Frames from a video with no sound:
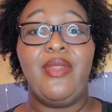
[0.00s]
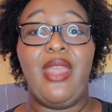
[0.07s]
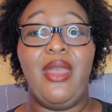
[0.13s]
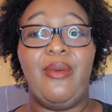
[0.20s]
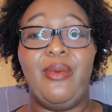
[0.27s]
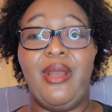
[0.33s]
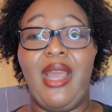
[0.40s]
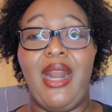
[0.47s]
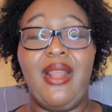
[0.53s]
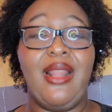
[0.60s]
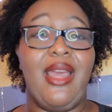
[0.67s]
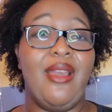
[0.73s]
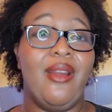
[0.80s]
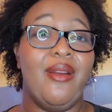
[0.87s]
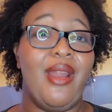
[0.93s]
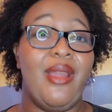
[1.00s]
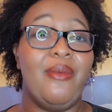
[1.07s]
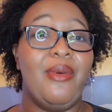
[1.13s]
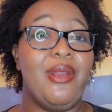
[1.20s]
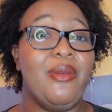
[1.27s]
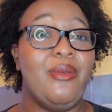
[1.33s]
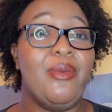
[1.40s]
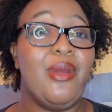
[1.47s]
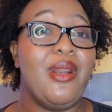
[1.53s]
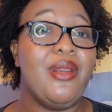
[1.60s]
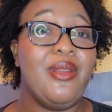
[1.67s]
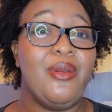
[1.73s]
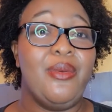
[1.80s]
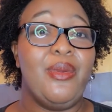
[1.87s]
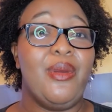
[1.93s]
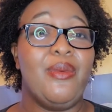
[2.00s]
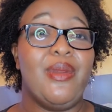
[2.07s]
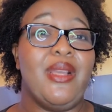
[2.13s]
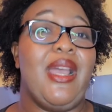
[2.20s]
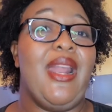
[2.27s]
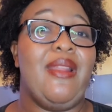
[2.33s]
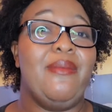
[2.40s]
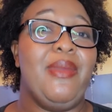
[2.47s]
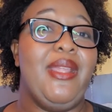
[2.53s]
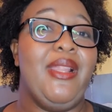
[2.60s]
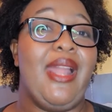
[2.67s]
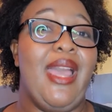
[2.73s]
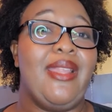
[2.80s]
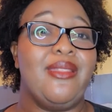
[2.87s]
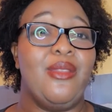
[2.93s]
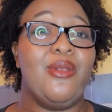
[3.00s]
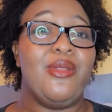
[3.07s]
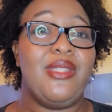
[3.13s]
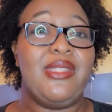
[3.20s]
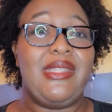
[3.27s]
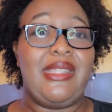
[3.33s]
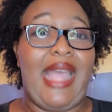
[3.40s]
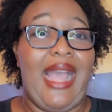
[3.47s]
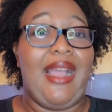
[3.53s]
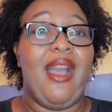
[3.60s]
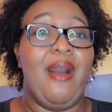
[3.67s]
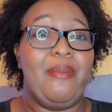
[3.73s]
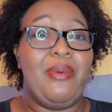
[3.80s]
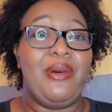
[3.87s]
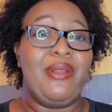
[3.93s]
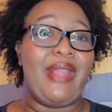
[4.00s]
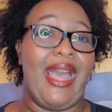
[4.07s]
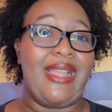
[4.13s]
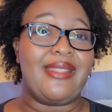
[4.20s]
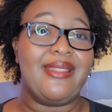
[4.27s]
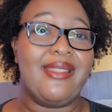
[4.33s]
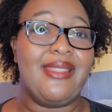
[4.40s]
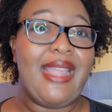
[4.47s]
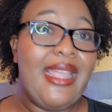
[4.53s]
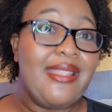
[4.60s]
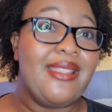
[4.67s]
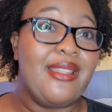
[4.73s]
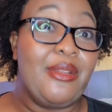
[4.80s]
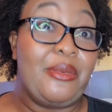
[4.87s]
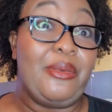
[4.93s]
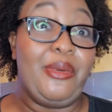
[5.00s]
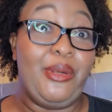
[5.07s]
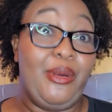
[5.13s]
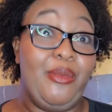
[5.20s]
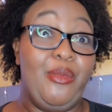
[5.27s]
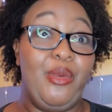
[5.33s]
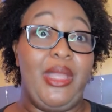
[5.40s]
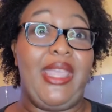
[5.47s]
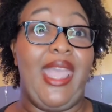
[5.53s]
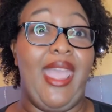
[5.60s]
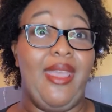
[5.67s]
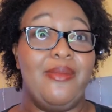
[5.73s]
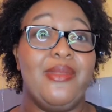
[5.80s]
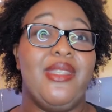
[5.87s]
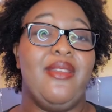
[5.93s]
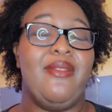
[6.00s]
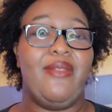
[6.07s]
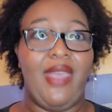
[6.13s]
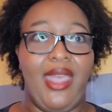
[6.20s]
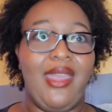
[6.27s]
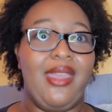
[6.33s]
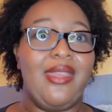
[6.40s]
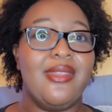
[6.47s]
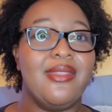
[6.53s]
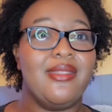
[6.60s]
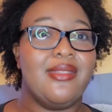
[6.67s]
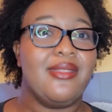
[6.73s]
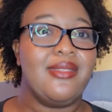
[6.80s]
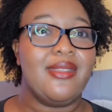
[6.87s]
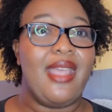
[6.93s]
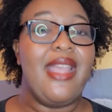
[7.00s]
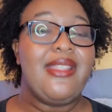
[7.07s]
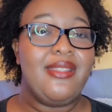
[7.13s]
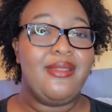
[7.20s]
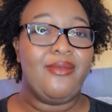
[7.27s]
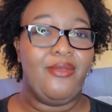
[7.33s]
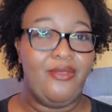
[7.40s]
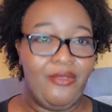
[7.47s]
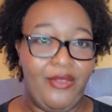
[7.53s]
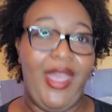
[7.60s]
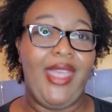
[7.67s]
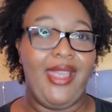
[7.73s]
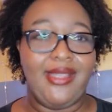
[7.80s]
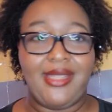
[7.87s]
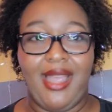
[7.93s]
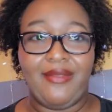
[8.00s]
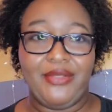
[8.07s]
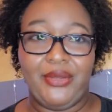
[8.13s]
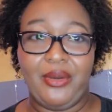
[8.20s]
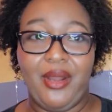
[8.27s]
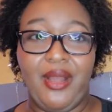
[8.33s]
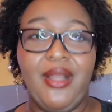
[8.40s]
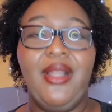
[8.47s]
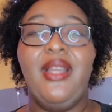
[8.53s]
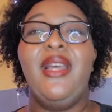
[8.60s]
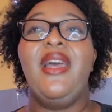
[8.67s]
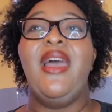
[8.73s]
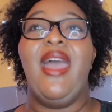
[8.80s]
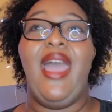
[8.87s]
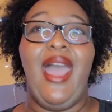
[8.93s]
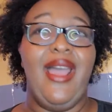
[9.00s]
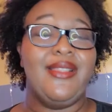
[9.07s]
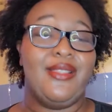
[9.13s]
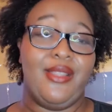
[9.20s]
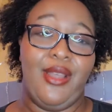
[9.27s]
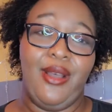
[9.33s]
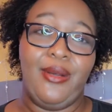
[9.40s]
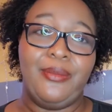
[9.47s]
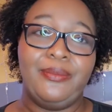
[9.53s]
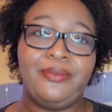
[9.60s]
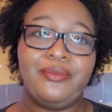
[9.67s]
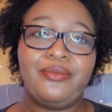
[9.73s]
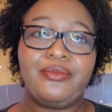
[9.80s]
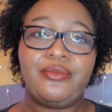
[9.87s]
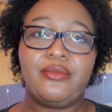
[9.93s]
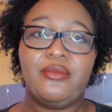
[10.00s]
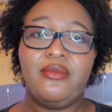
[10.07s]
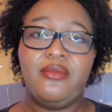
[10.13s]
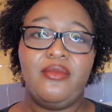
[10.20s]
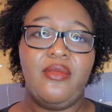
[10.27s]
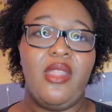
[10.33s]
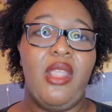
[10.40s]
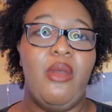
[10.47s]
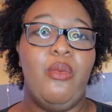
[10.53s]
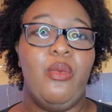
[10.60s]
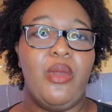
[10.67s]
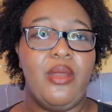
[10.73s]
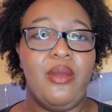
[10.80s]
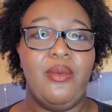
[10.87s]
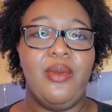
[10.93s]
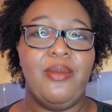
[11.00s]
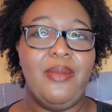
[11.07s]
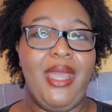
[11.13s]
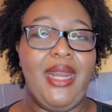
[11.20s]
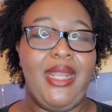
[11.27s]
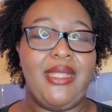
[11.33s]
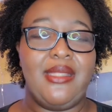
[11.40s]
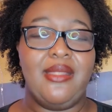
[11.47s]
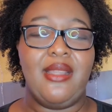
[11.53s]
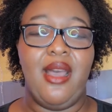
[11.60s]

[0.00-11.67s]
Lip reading: and we're kind of like, all right, what do we want to do? We don't want to kind of be like that couple that stays in the room. We came to Vegas. It's Vegas after all. And so we made it